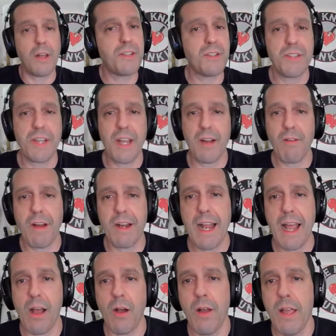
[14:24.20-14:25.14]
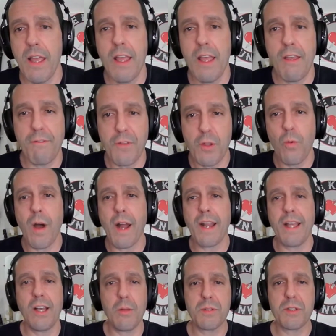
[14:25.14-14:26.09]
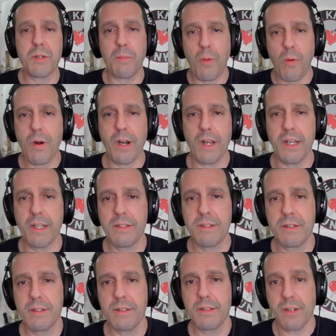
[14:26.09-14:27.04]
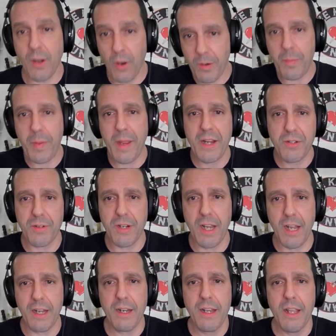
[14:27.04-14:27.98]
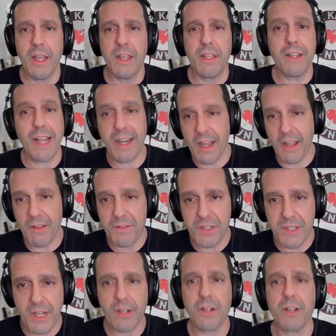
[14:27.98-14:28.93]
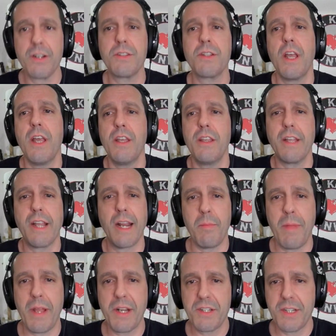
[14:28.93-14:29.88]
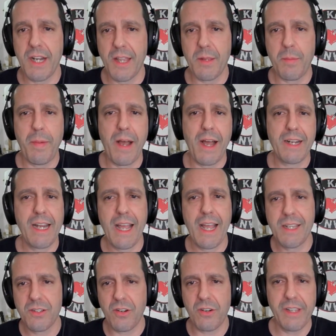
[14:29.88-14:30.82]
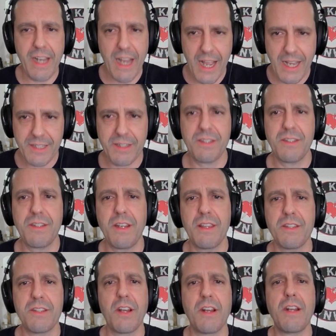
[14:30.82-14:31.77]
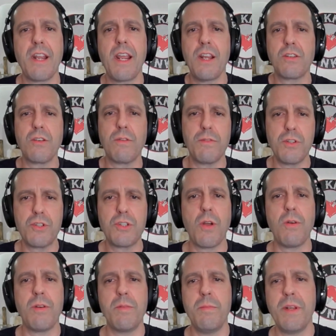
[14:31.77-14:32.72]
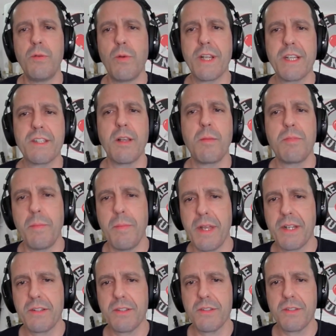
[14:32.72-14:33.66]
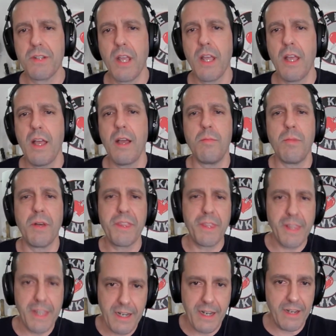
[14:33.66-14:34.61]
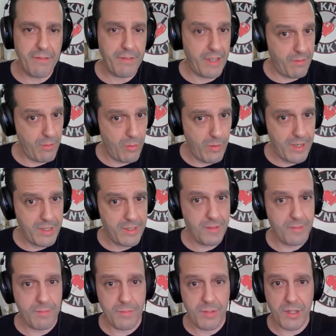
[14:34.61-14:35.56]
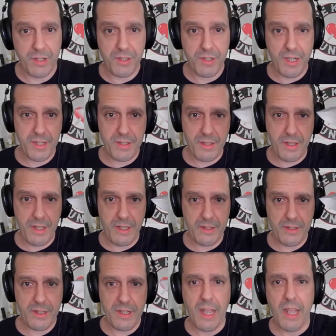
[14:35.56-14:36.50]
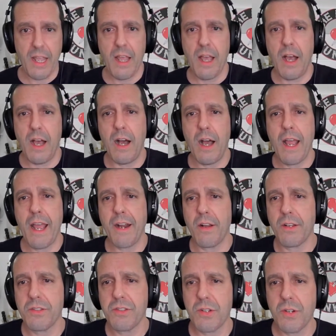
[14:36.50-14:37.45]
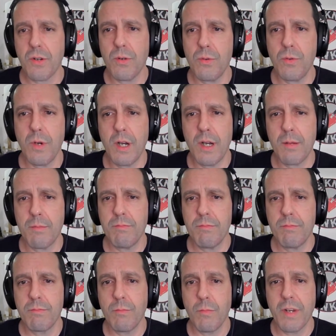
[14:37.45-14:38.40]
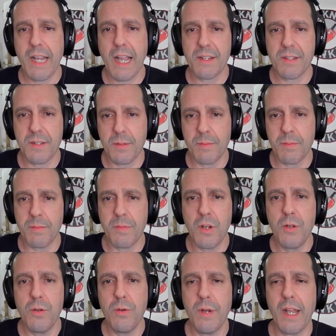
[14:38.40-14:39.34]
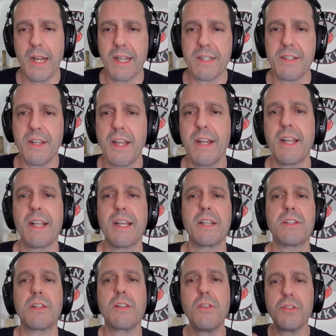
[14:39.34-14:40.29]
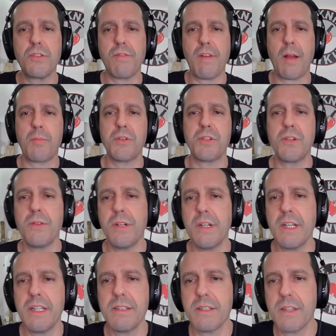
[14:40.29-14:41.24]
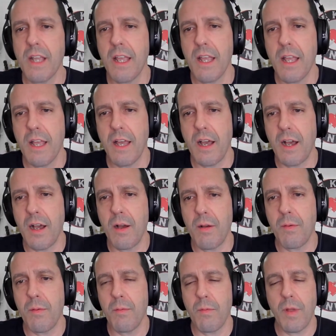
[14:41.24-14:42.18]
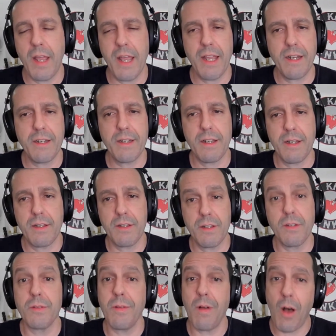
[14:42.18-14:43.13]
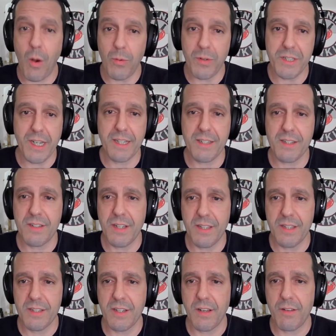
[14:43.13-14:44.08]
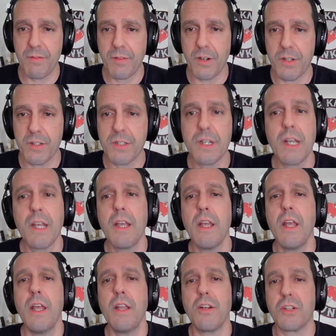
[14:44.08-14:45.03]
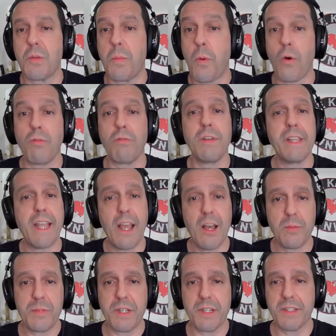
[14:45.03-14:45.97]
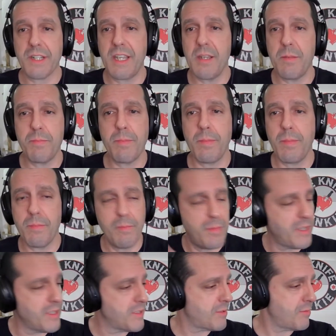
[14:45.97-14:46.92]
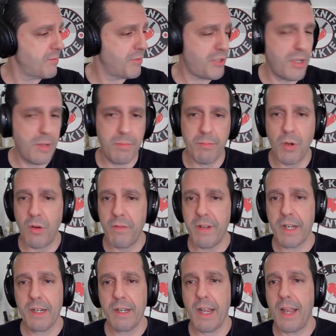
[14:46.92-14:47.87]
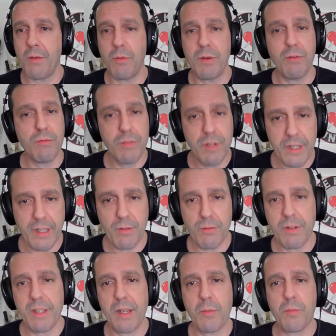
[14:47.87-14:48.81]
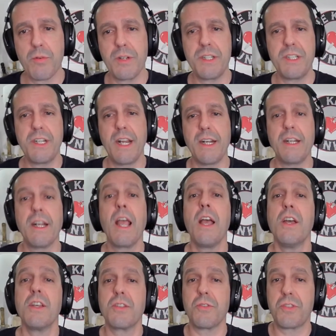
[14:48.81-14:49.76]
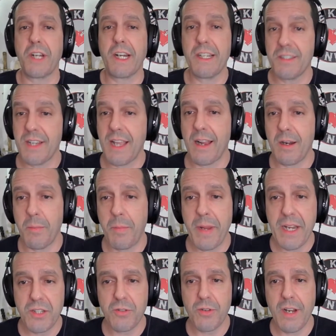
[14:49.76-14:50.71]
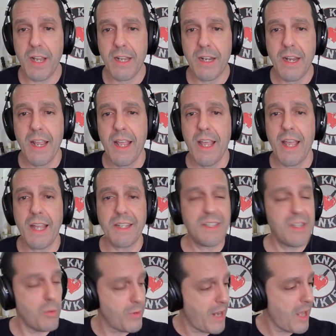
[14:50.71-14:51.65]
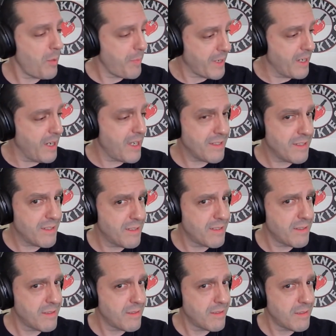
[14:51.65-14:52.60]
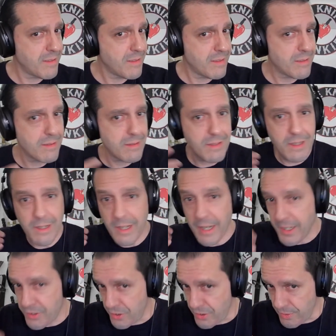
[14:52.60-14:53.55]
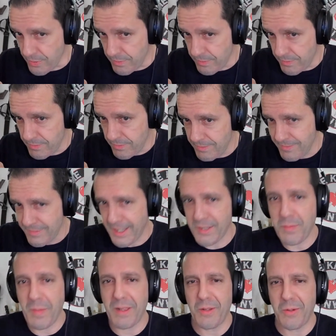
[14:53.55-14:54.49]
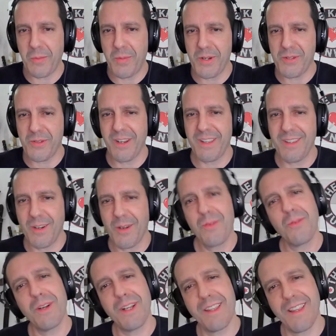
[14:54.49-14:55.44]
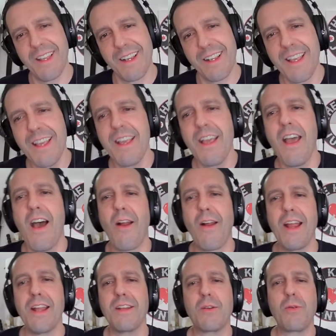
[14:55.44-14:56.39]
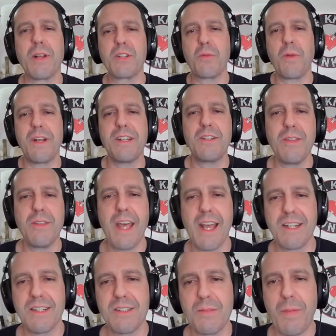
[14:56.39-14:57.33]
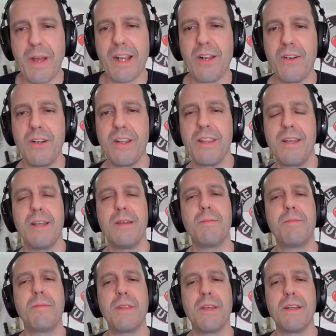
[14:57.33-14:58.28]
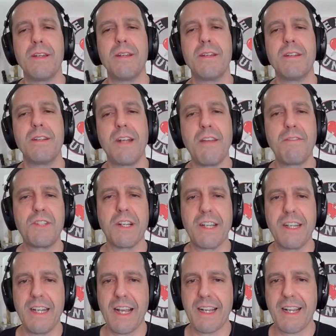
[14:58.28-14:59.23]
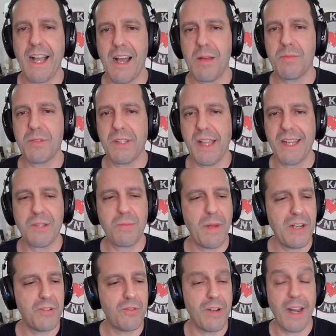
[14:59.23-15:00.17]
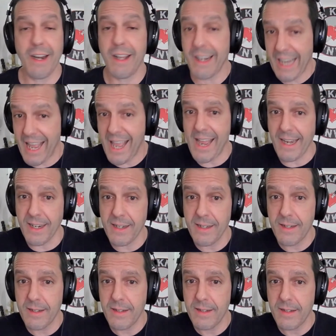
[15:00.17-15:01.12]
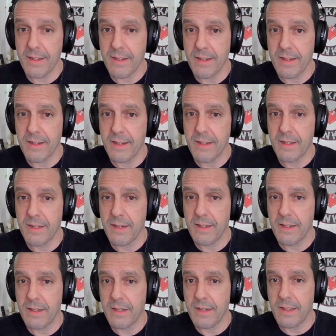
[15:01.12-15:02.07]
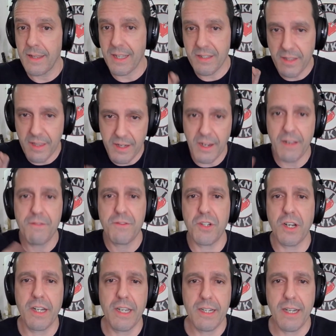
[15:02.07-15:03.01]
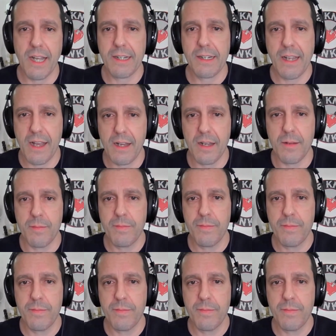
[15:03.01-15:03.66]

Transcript: just say it right now. If you want to help support us, go to Patreon. You get knife stickers. You get a mention on the podcast, early access to the Sunday interview show and midweek supplementals, monthly knife giveaways such as this. Uh, and also um, we got some new and exciting exclusive opportunities. Uh, and uh, you'll always get to see the stuff first. Your support really helps us keep this ship moving, and we really, really appreciate it. So check us out on Patreon and see what helping us can get you. That's my little pitch right there. What do you think? All right. Quickest way to do that is by go to the, the knife junkie dot com slash Patreon. Again, that's the knife junkie dot com